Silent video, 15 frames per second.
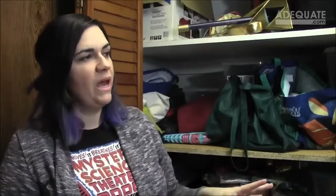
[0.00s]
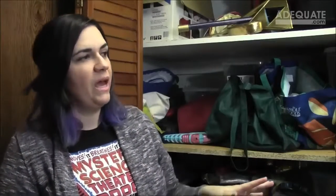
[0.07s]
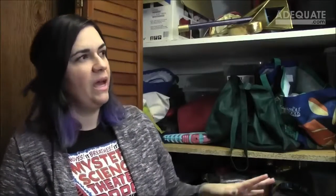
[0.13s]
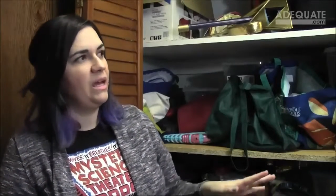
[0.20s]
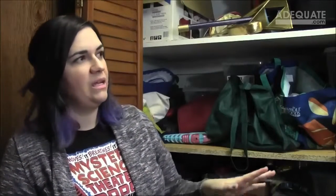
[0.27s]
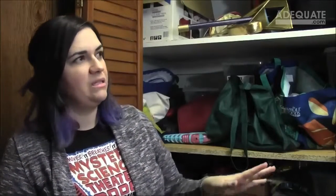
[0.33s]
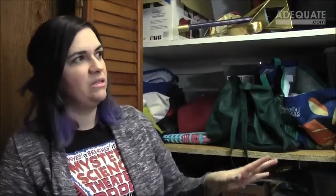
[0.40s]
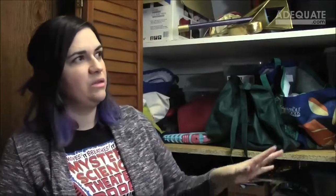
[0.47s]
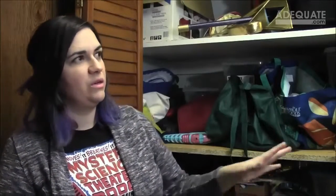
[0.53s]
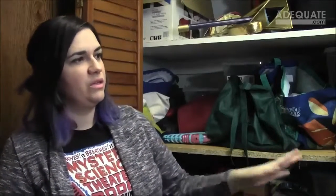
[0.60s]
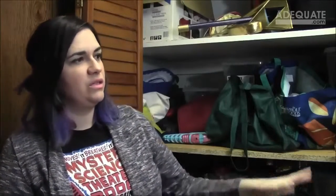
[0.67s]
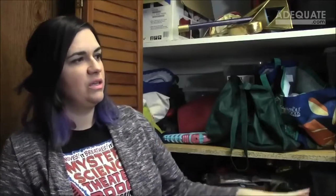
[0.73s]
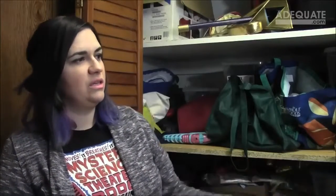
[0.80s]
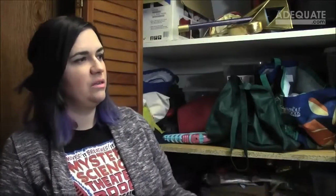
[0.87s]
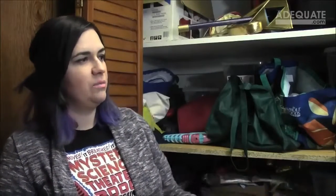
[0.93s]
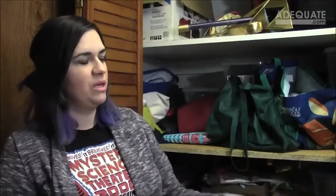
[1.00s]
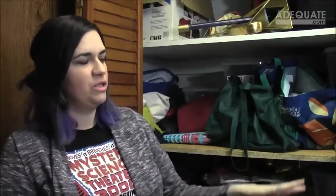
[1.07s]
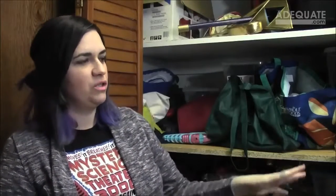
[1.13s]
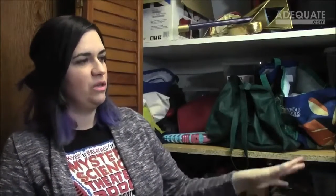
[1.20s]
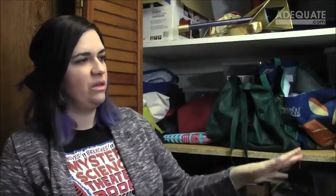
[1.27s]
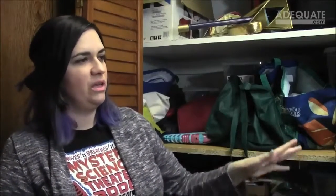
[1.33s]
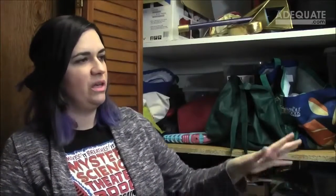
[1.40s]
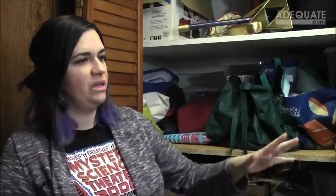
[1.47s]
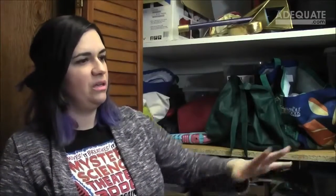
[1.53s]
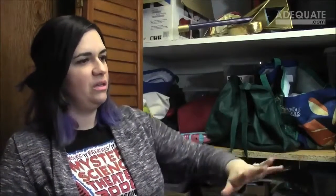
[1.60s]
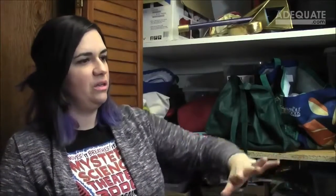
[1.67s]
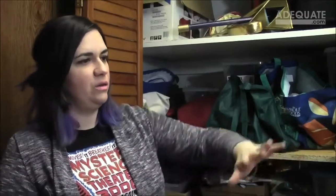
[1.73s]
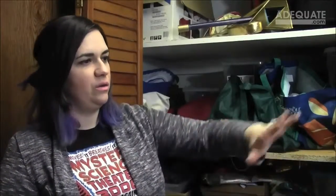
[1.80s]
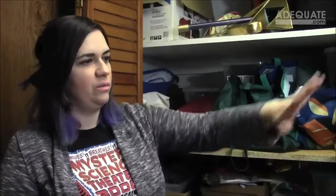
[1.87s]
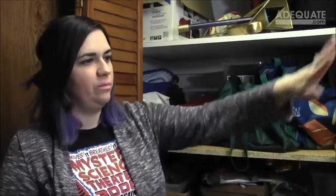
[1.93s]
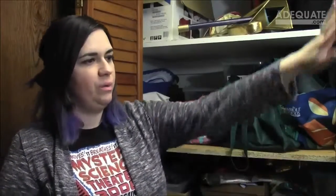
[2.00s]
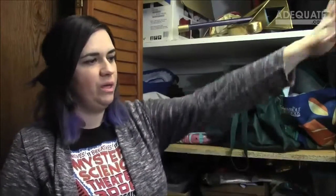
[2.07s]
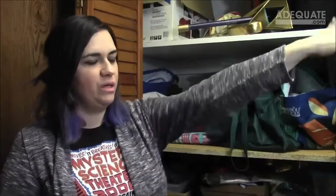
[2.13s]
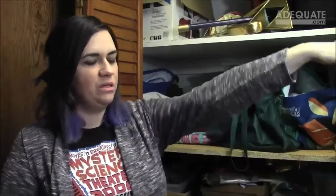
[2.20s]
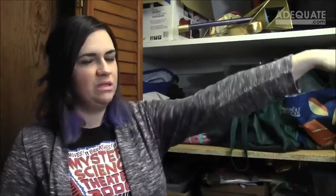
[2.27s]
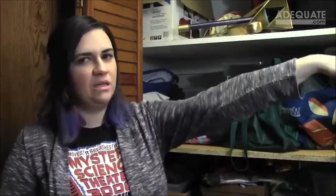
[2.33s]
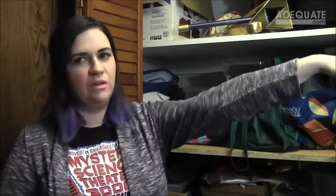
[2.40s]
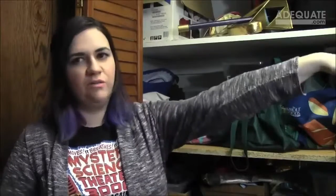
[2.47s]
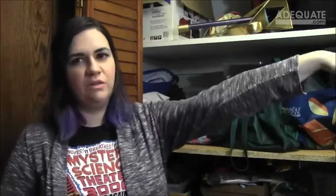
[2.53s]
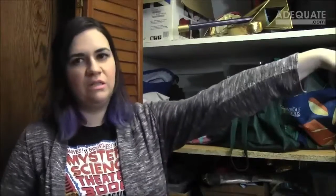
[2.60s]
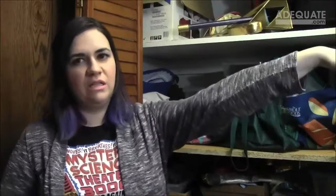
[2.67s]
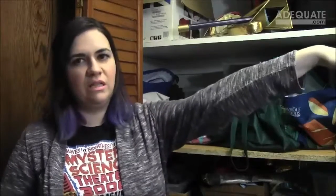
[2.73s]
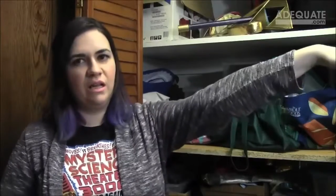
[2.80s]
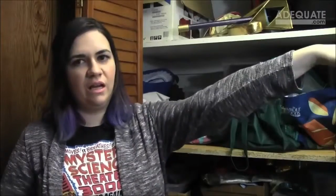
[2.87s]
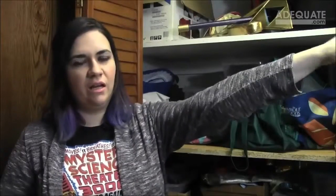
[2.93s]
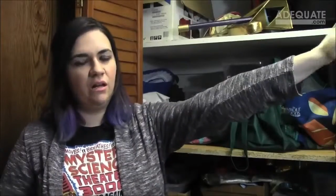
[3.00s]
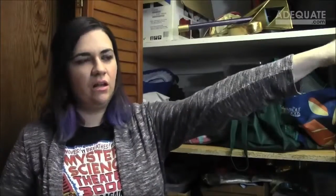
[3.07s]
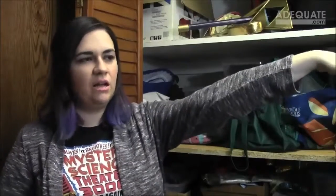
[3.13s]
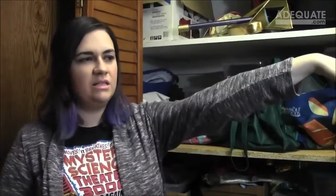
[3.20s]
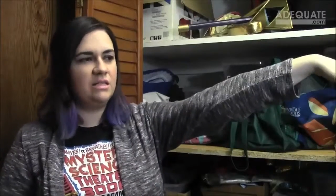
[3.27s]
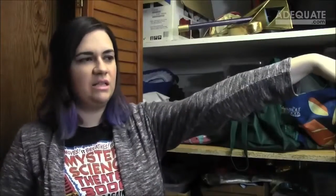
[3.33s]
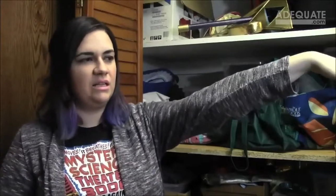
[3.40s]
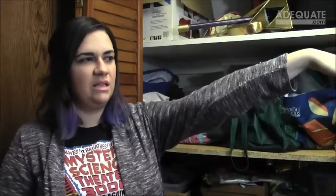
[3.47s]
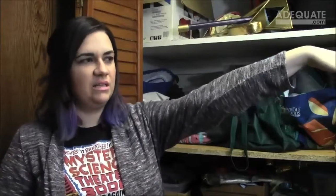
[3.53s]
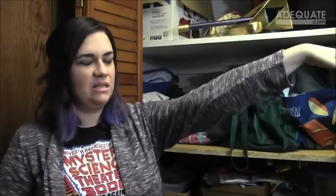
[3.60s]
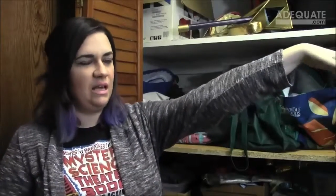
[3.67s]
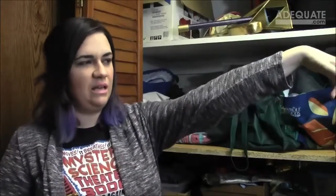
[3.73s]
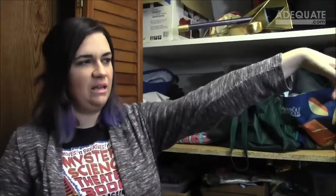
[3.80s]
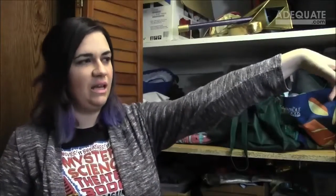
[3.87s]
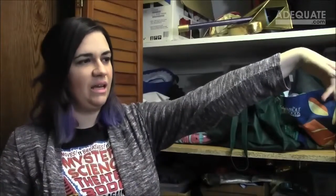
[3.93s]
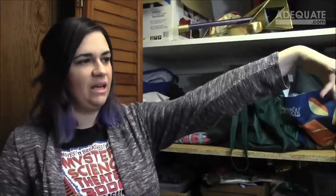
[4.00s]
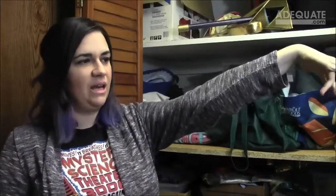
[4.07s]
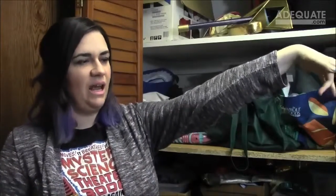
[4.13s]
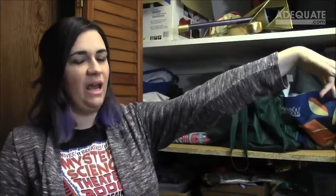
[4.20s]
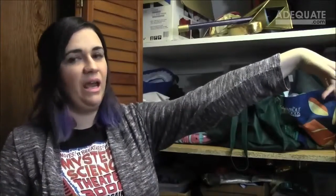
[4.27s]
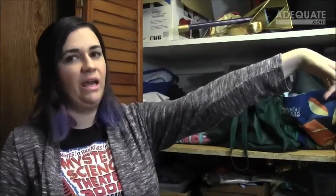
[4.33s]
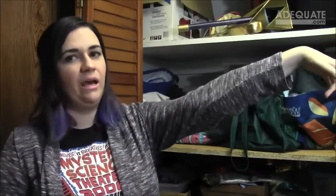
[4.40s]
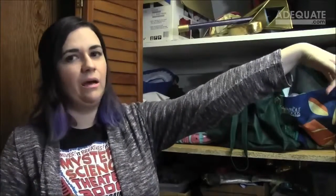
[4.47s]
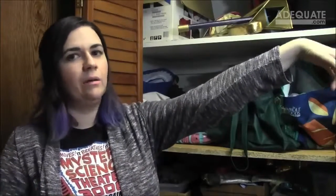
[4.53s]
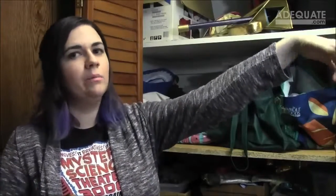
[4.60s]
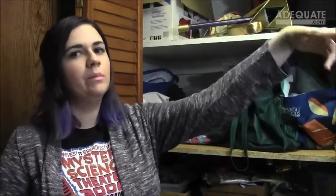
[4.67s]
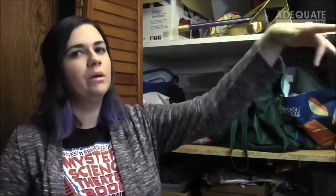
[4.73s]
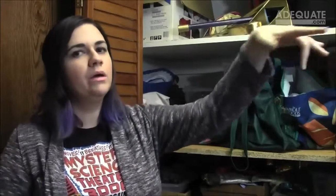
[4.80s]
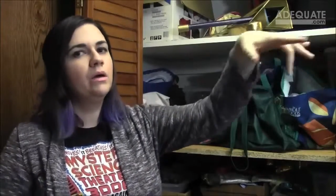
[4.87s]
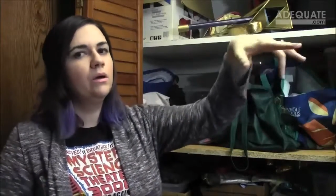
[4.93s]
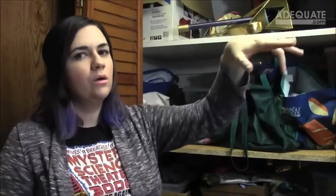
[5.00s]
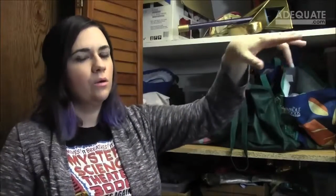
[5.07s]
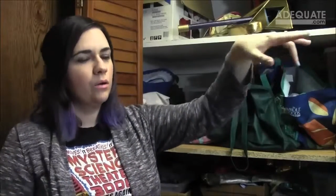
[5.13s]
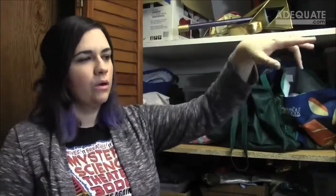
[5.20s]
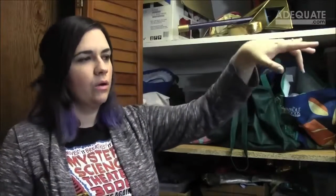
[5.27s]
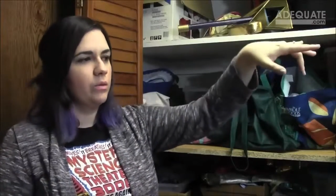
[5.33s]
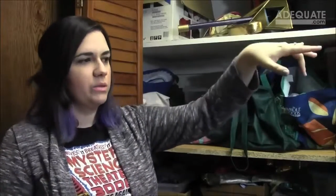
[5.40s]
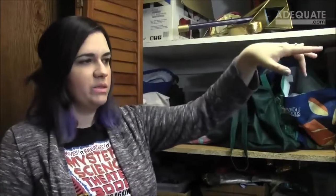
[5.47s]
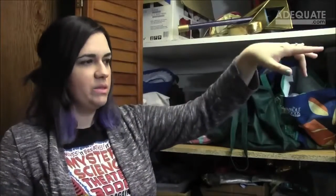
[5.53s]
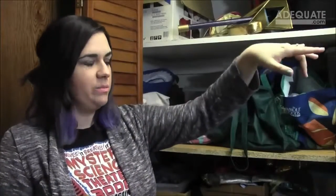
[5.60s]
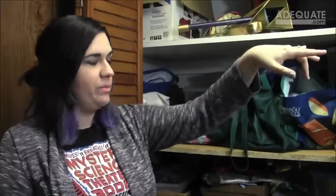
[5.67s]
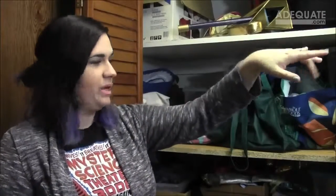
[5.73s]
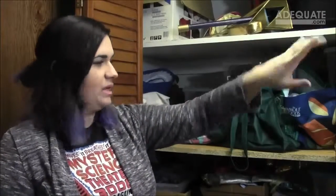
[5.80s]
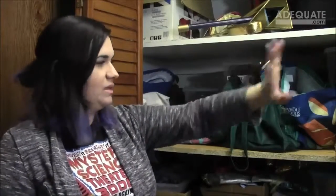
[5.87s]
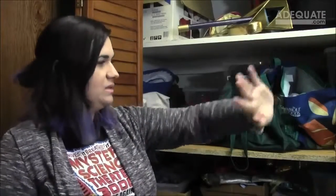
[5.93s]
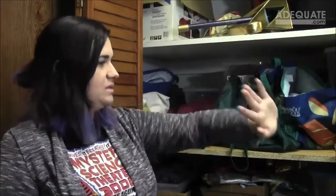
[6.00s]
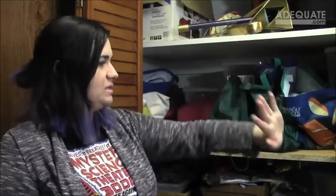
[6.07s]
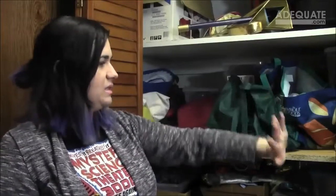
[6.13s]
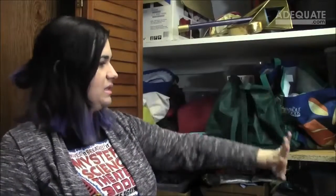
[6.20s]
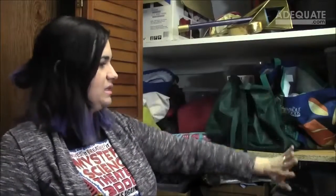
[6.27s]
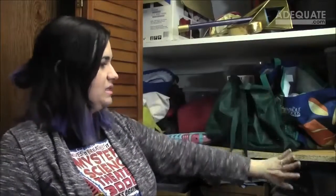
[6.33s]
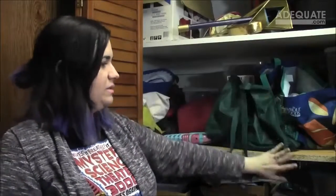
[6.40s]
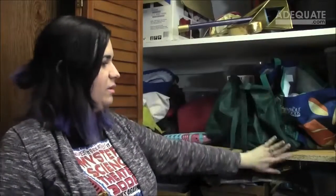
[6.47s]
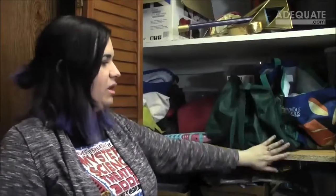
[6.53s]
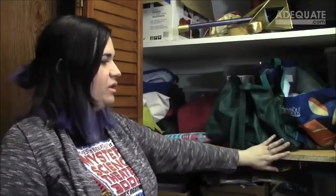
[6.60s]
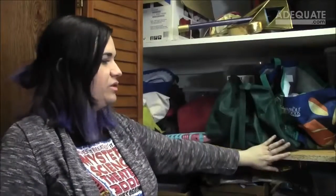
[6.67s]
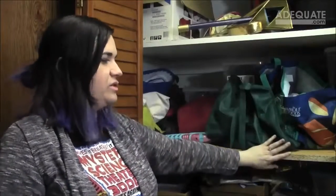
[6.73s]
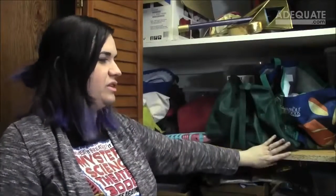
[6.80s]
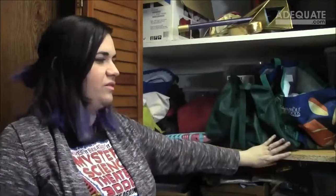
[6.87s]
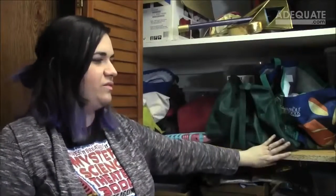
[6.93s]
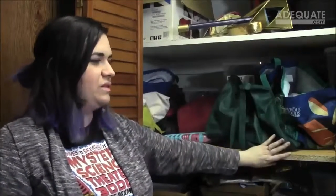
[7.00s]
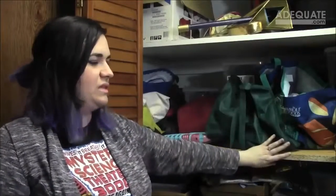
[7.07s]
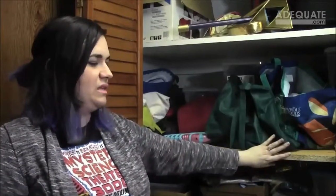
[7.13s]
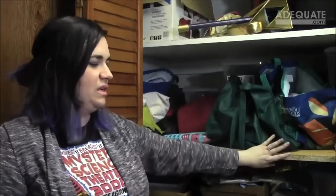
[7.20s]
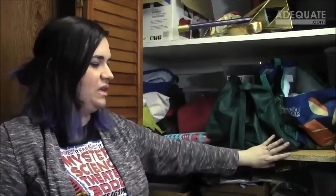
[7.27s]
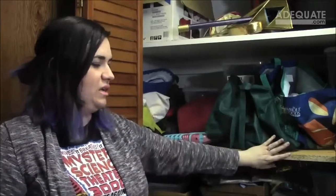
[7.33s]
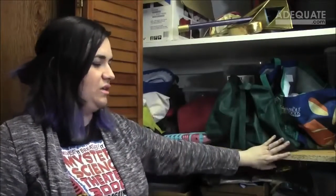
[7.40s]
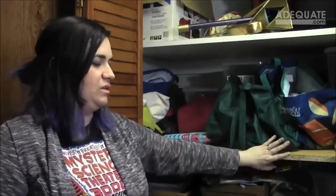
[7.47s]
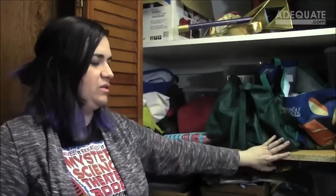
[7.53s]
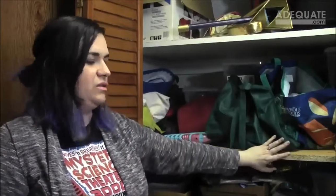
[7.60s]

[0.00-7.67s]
and so I just have to make sure that, you know, the bigger stuff is in that closet that can hang up or go into bins, and the smaller stuff is in here.